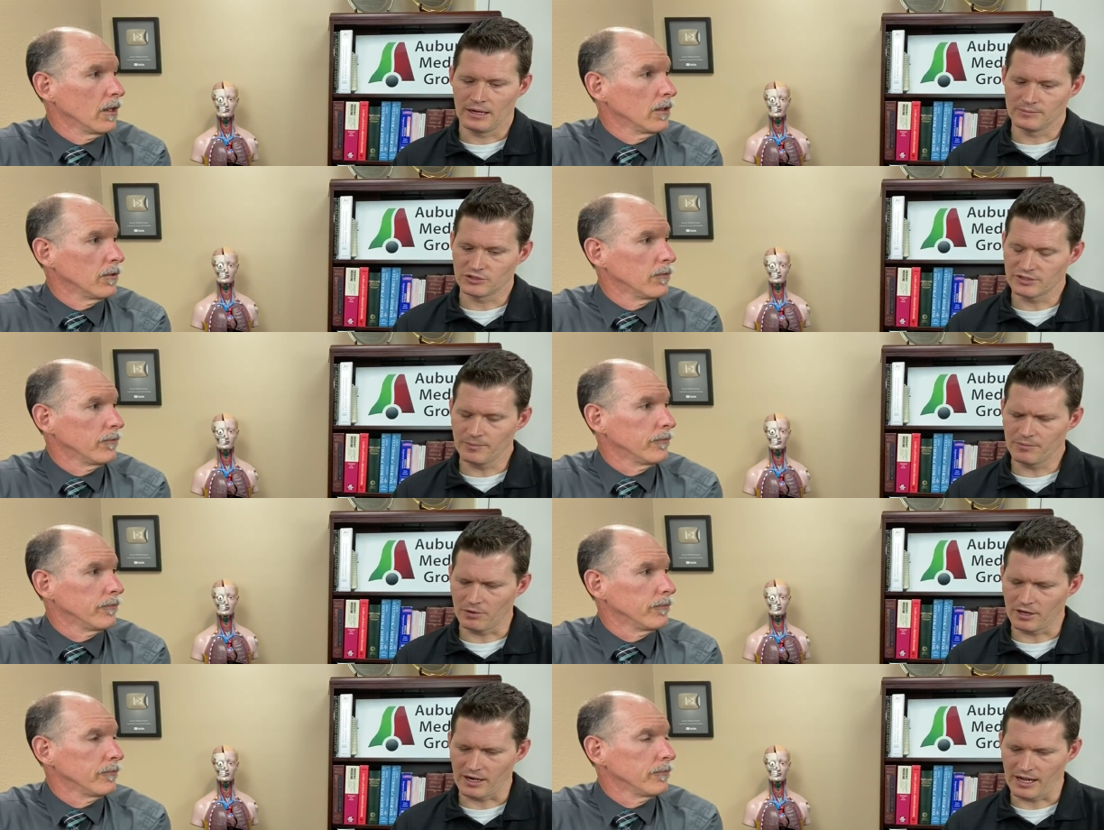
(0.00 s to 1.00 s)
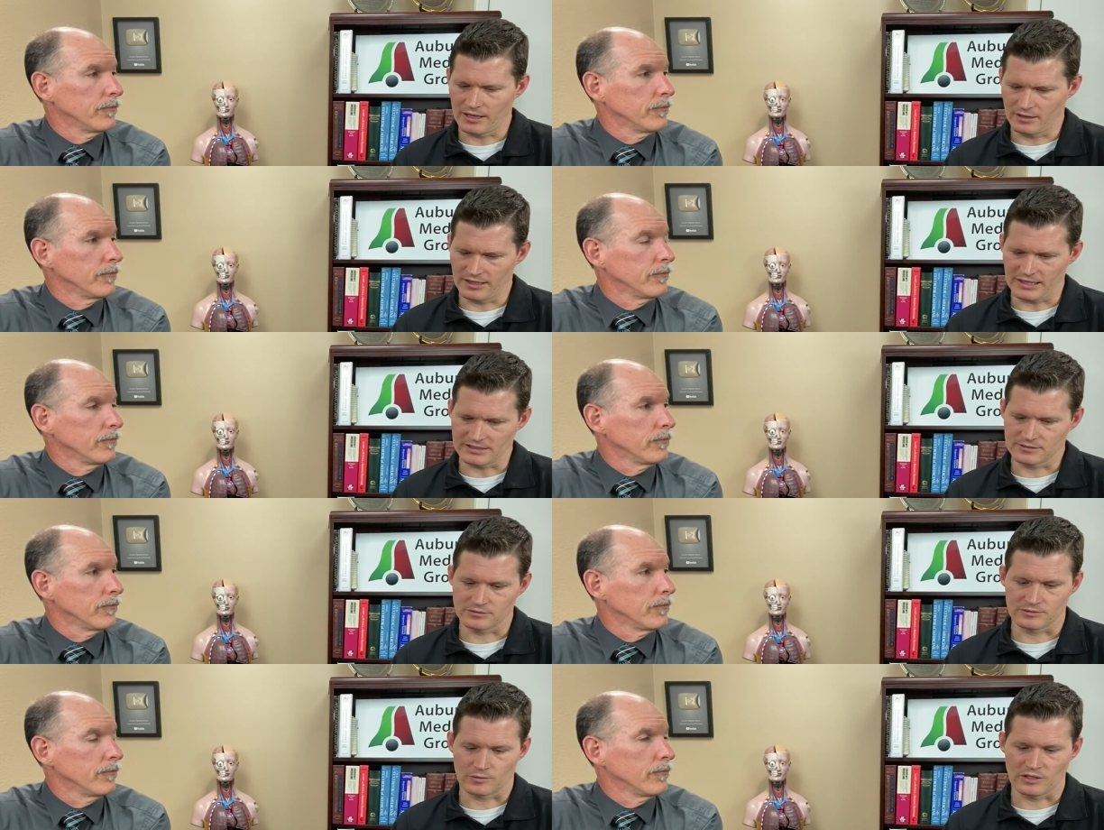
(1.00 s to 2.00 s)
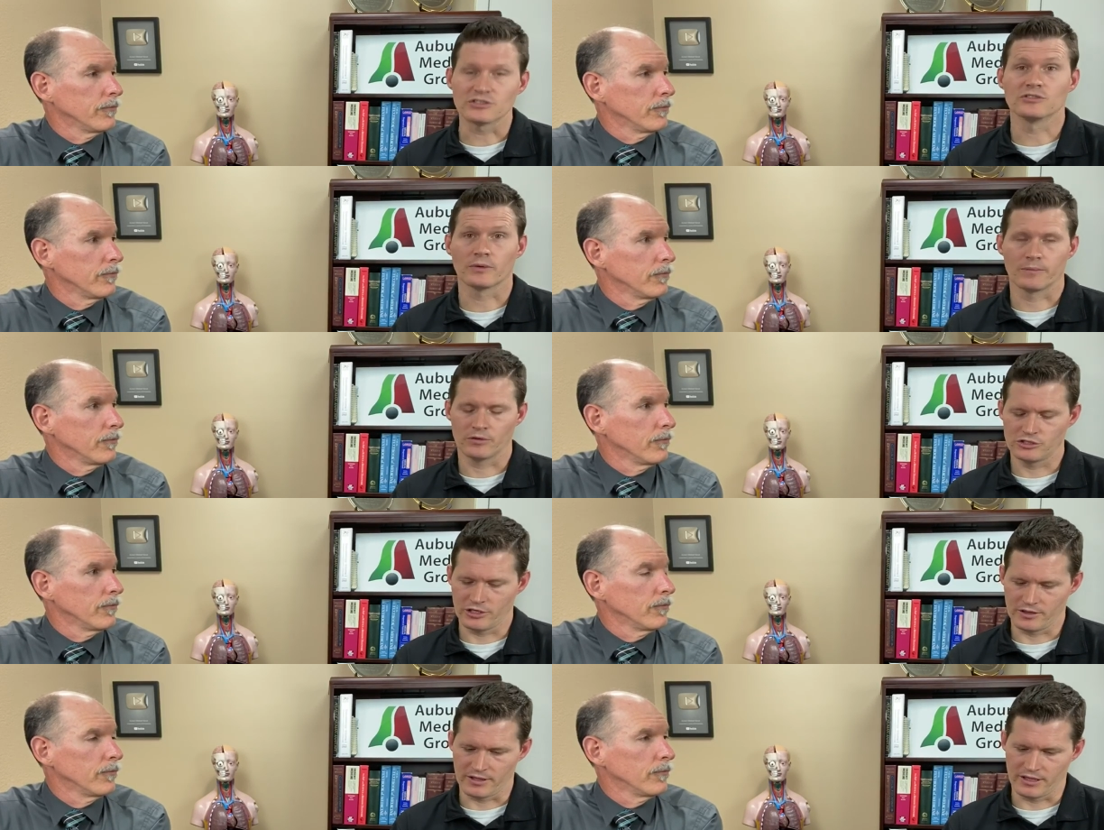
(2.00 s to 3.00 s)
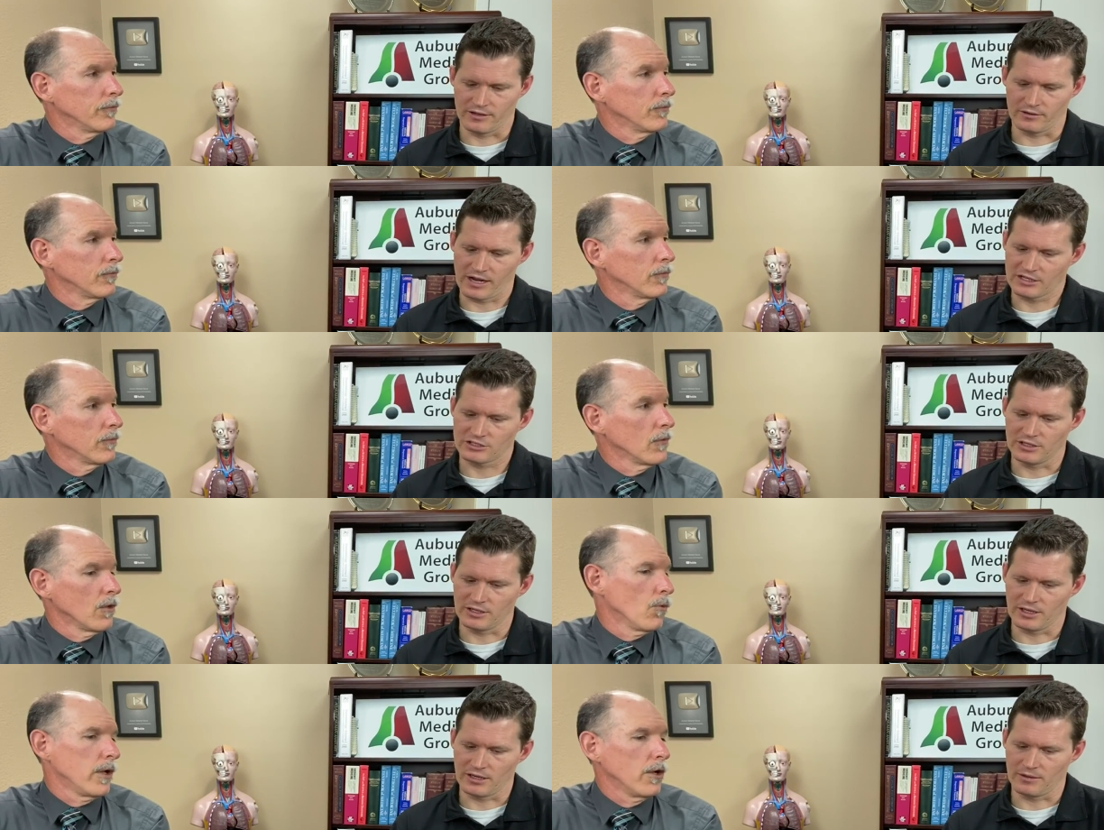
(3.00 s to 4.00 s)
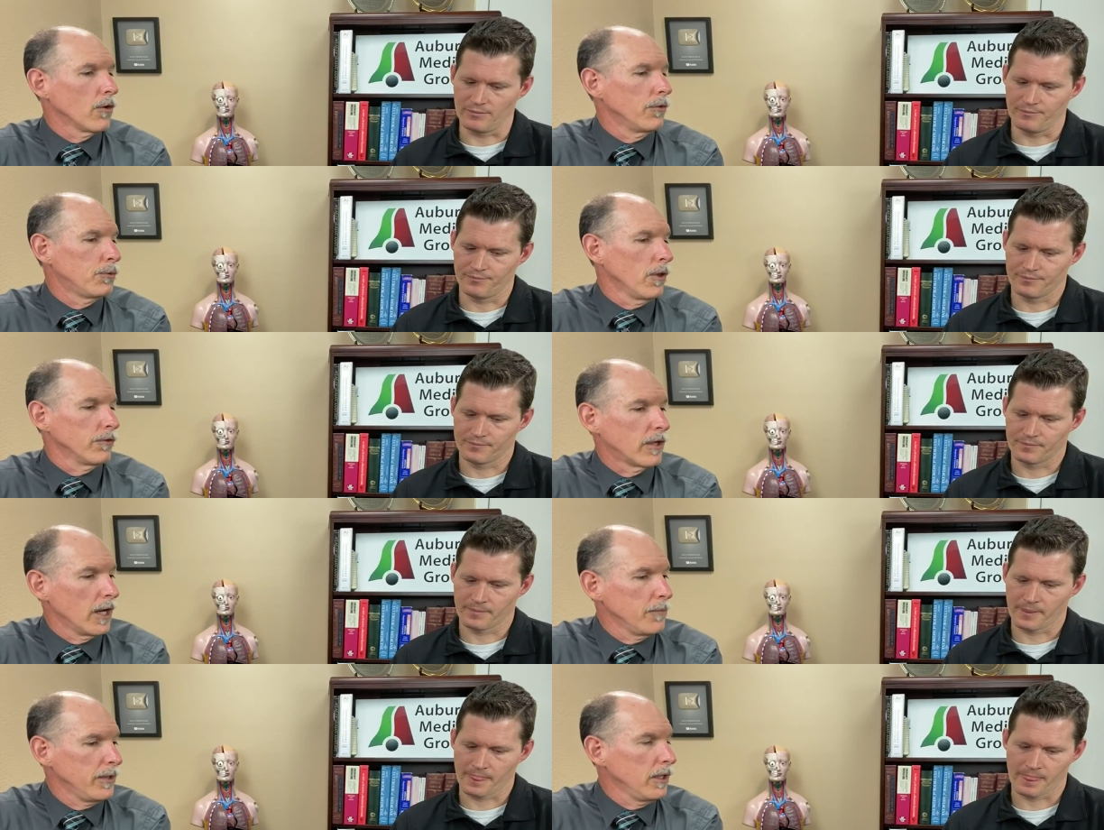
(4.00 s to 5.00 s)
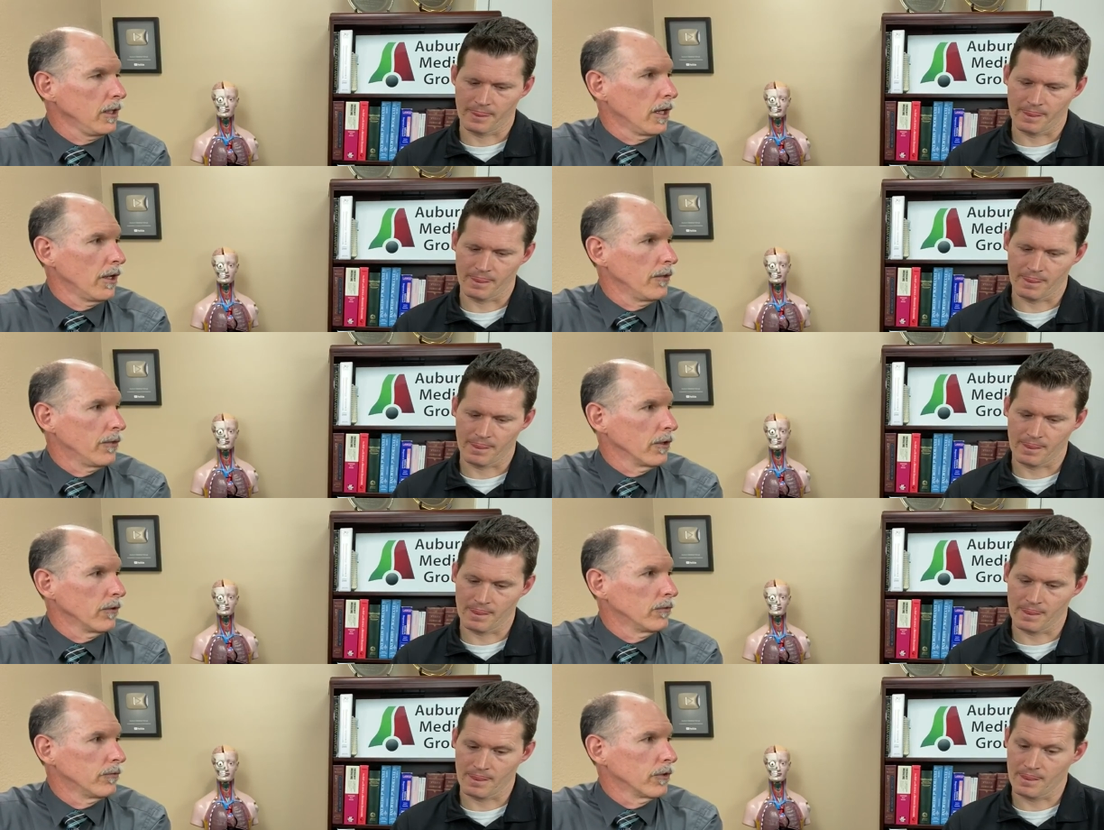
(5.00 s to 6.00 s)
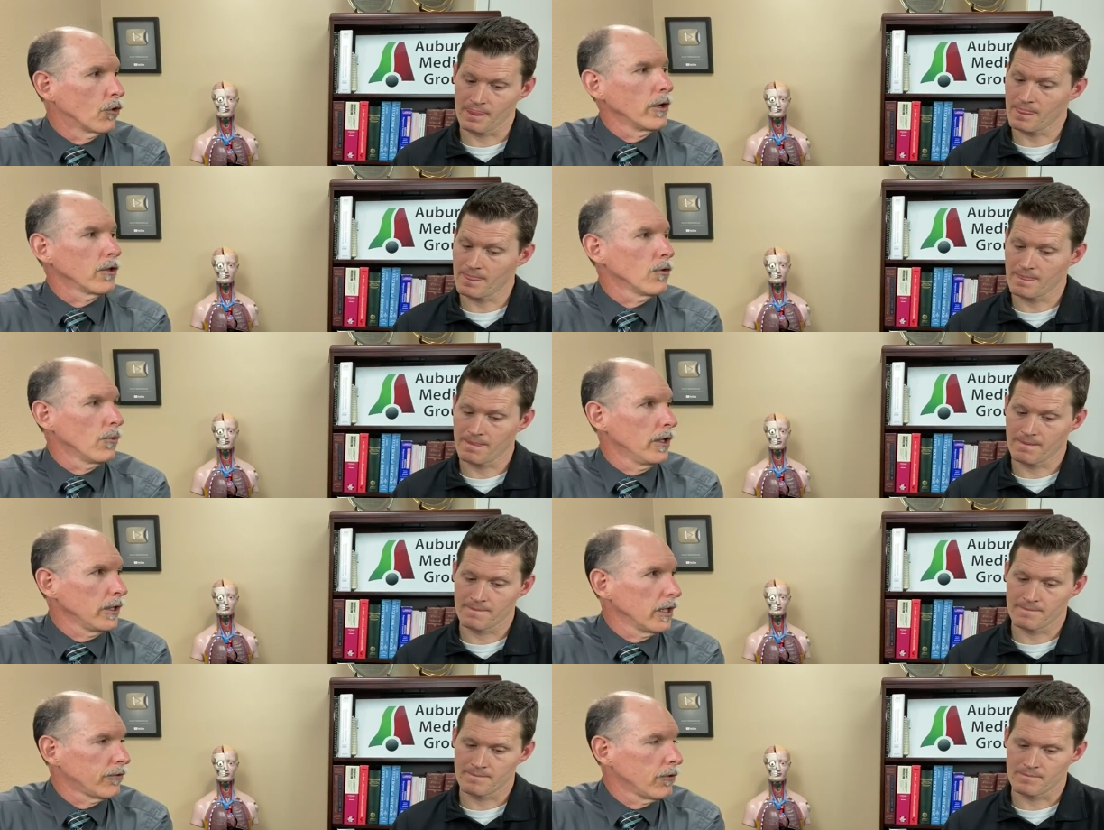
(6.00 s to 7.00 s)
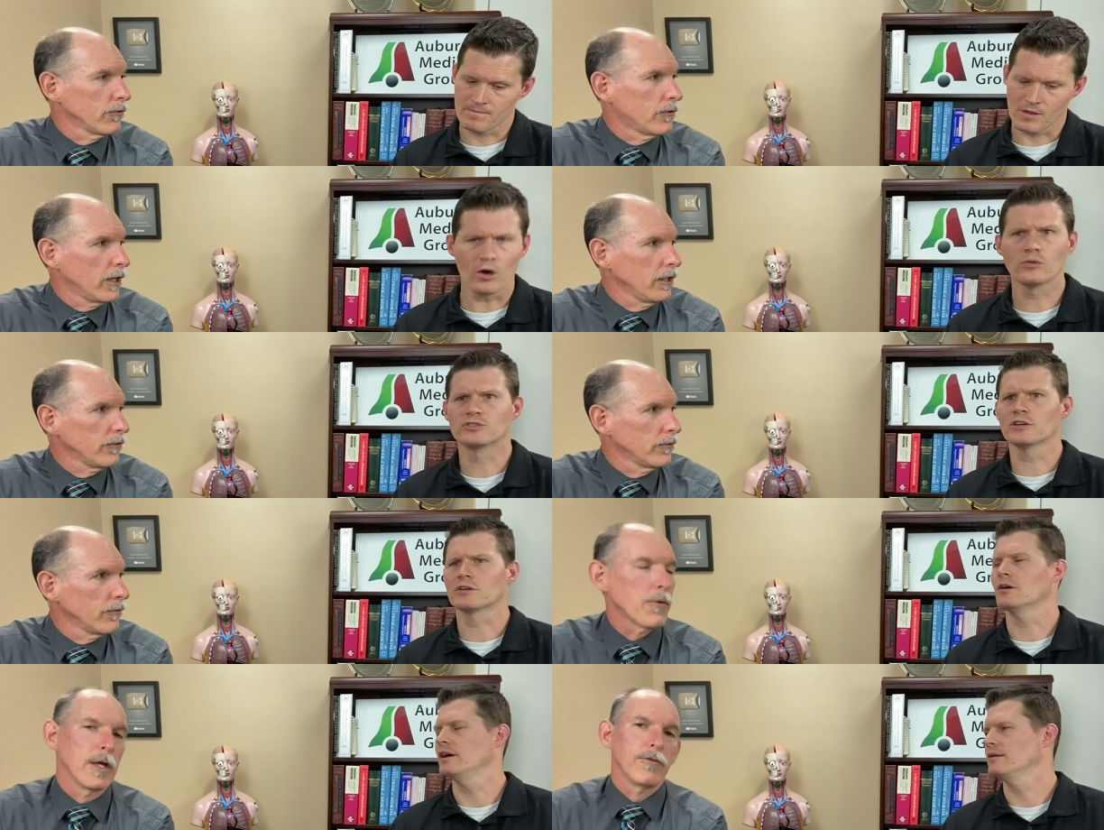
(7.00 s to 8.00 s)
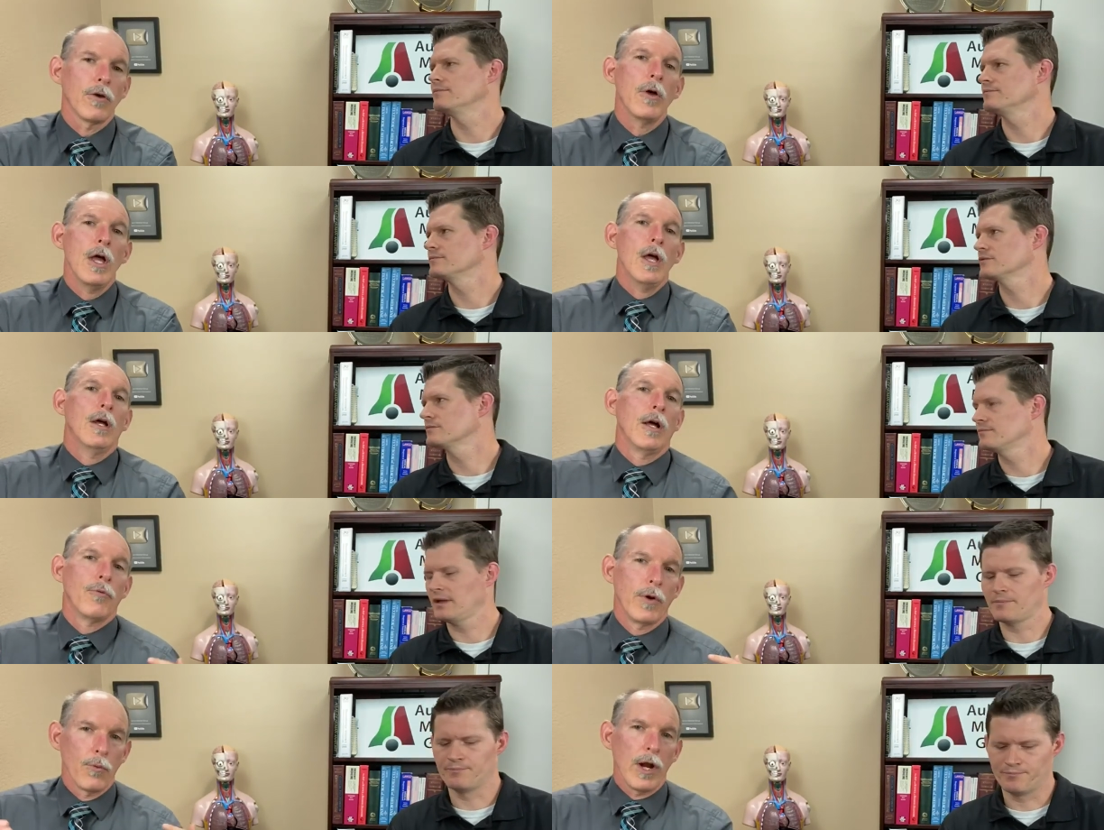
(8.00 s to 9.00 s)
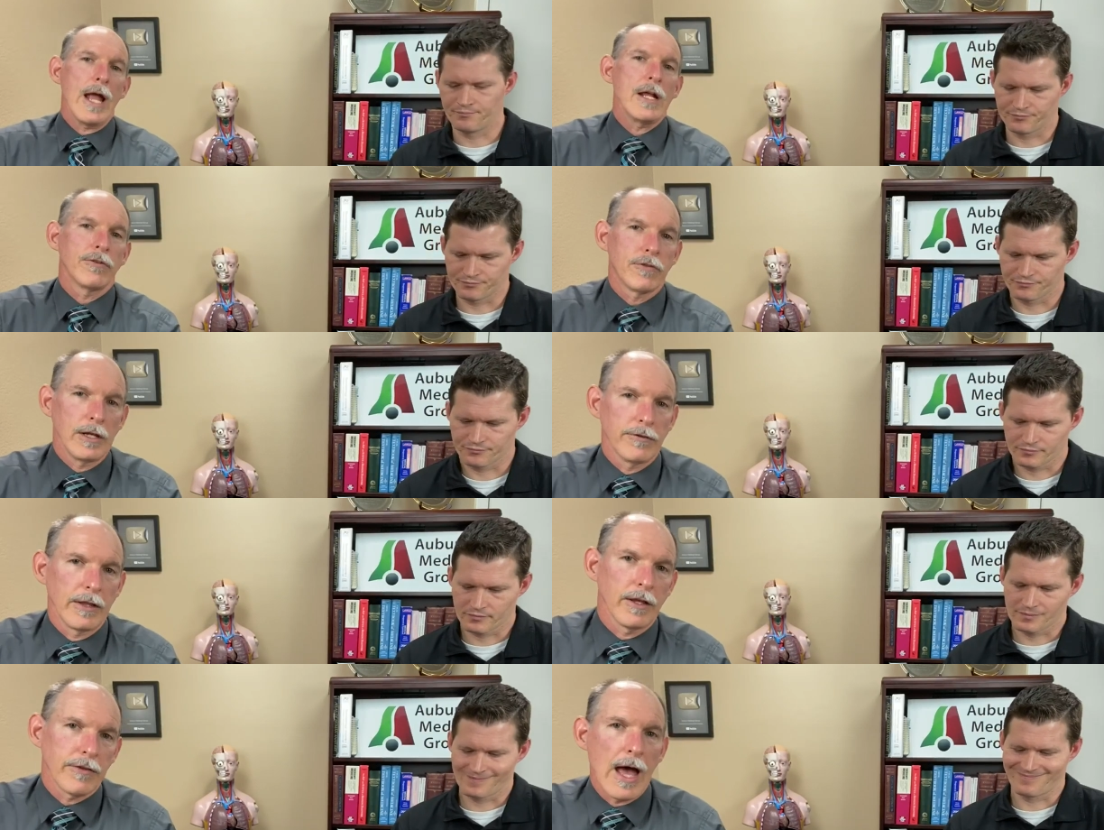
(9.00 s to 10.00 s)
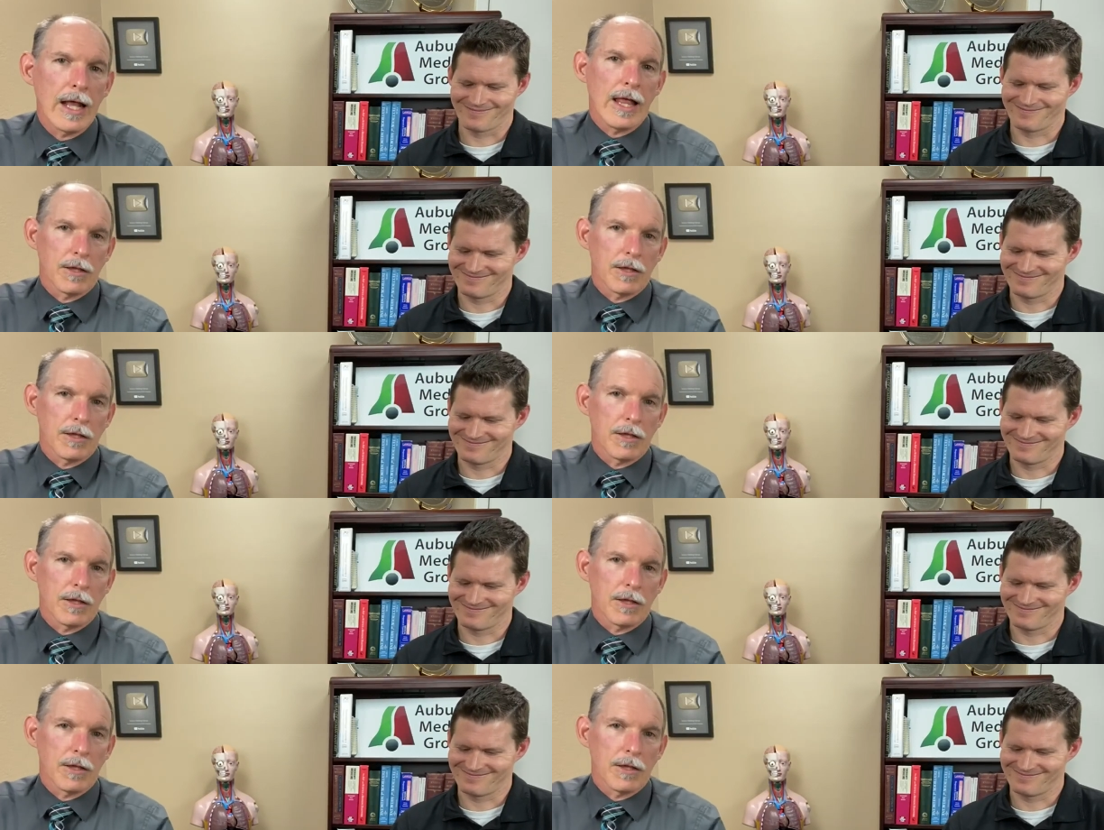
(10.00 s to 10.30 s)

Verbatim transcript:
Speaker 1: Um, so some people are uh, asking some questions. We appreciate the interaction. While you're um, going through
Speaker 2: those, can I be uh, the the critical one against those oh, studies? Oh, sure, go okay, ahead. So, yeah. W- when I hear studies like this, I,